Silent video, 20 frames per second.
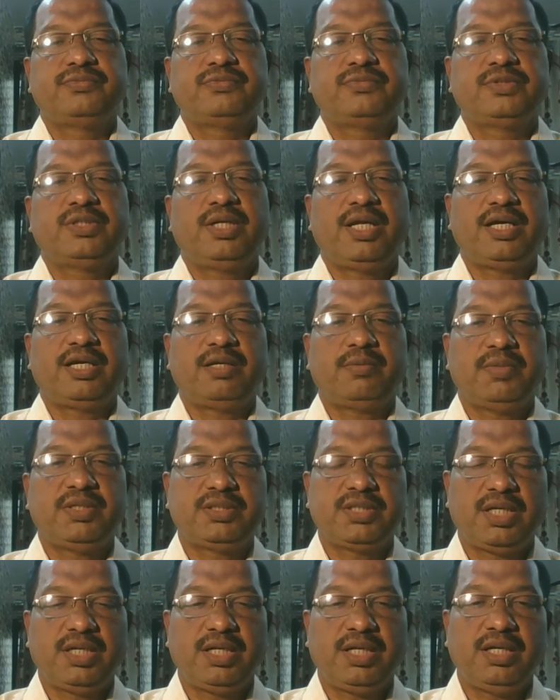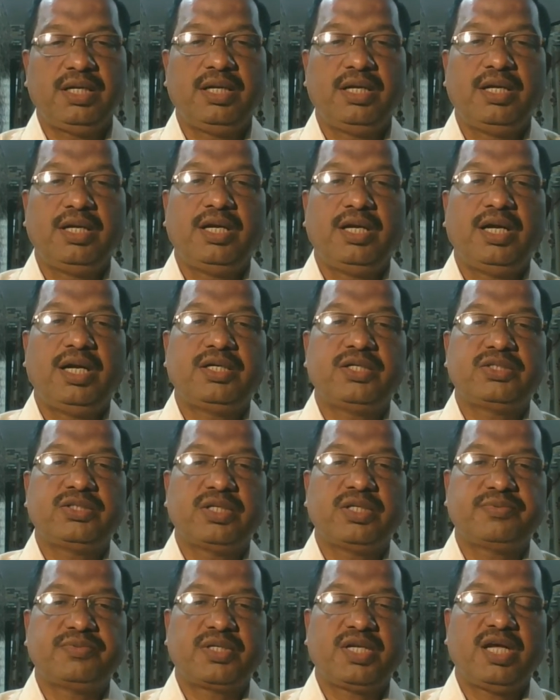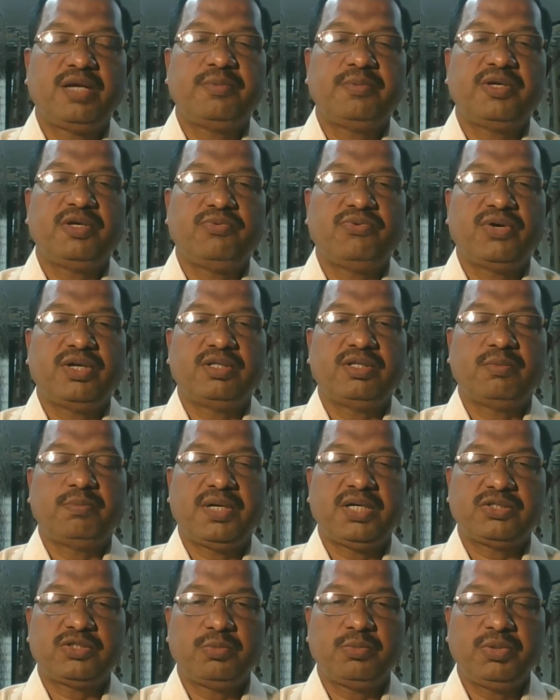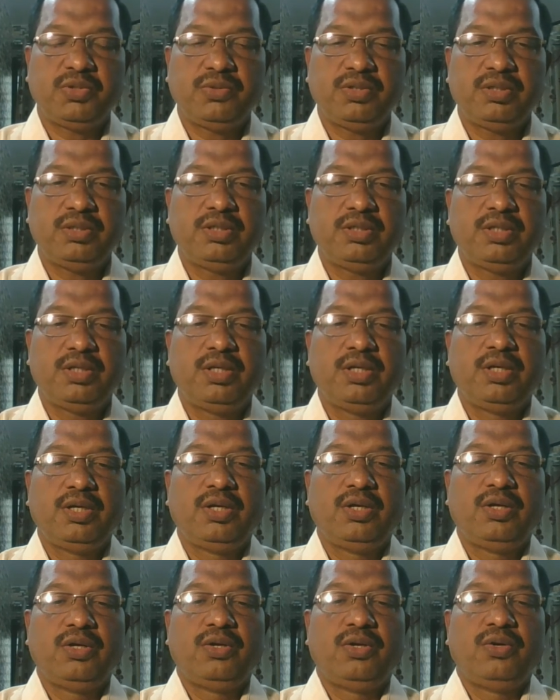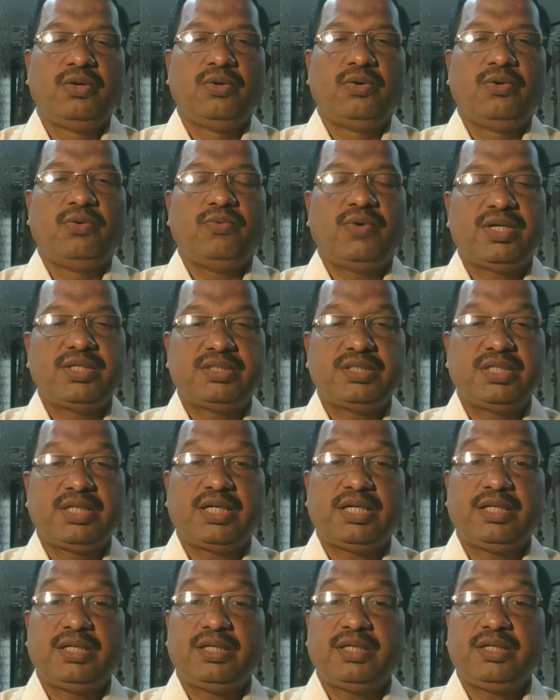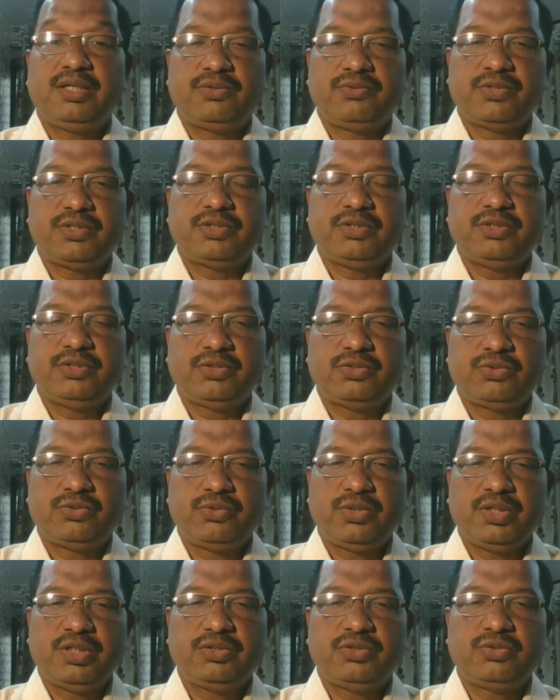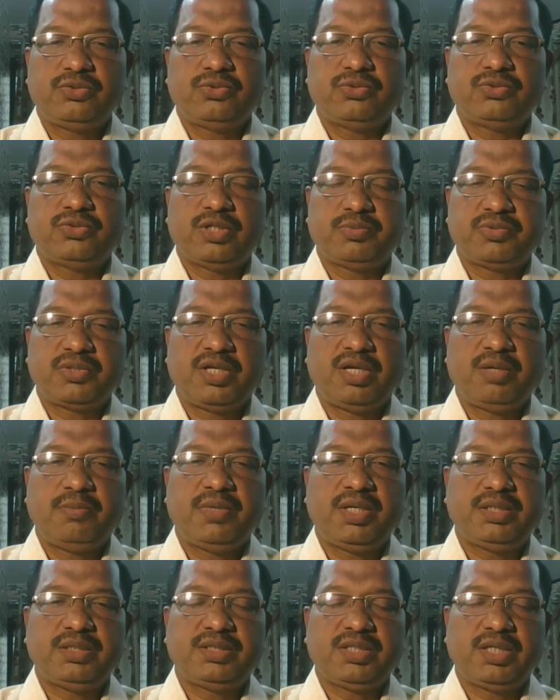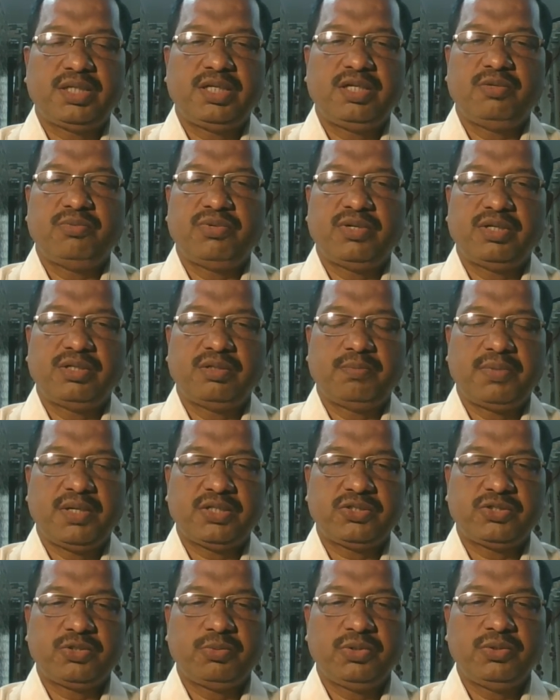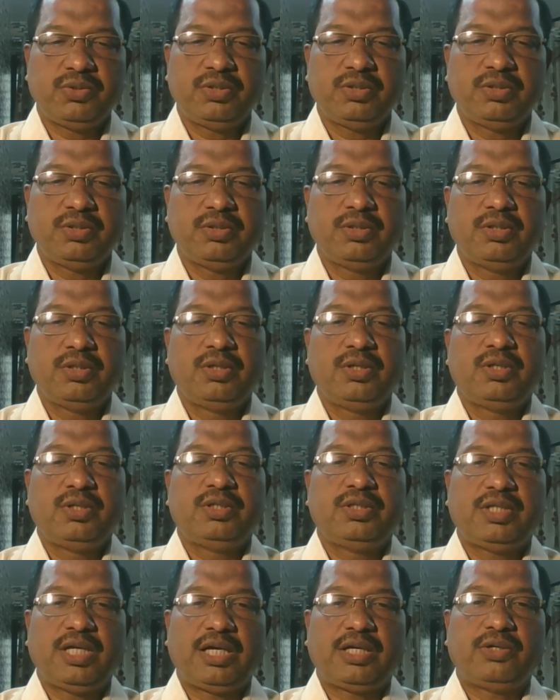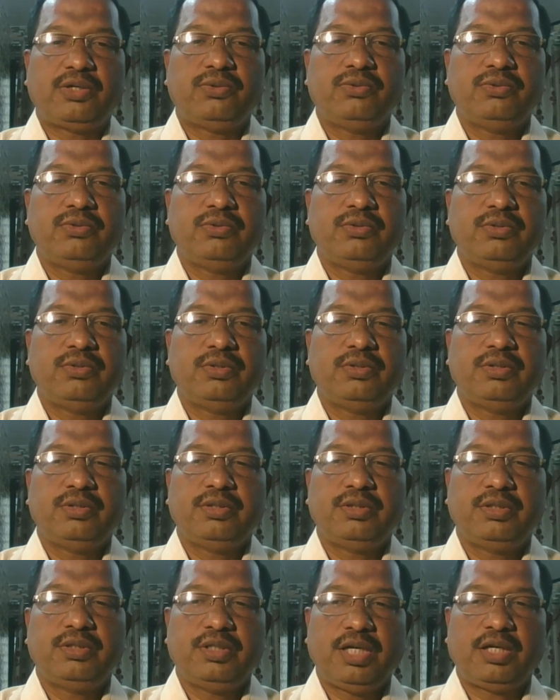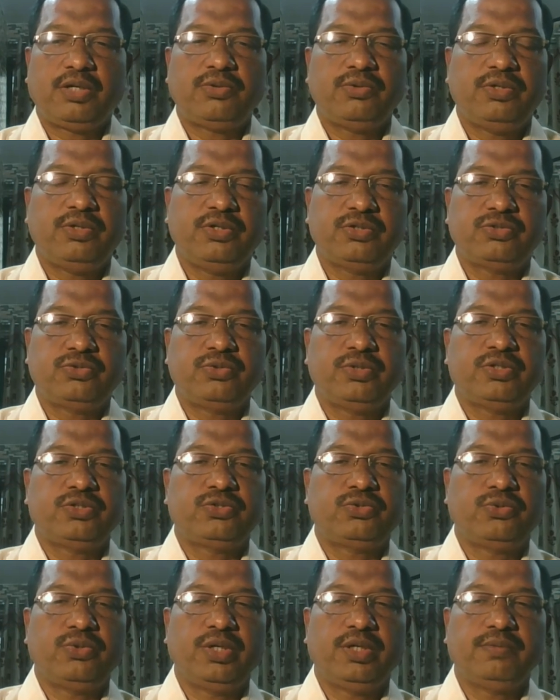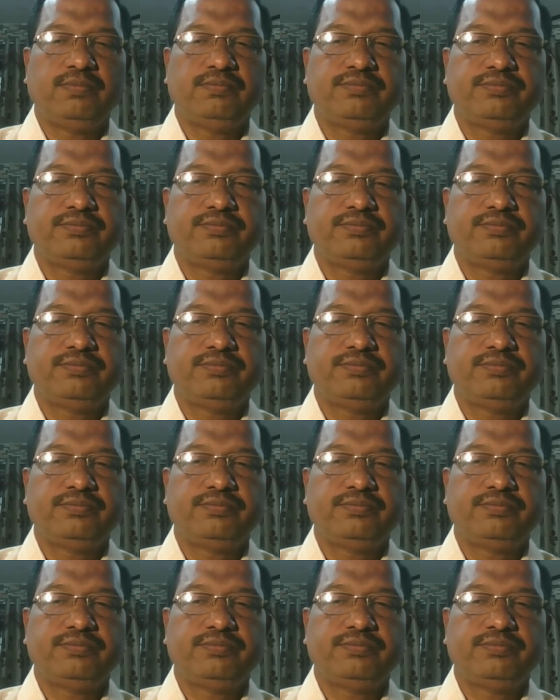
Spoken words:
like my channel, and subscribe if you are the first viewer. Once again, request dear students to subscribe my channel if you are the first viewer. Thank you. Thank you dear students today.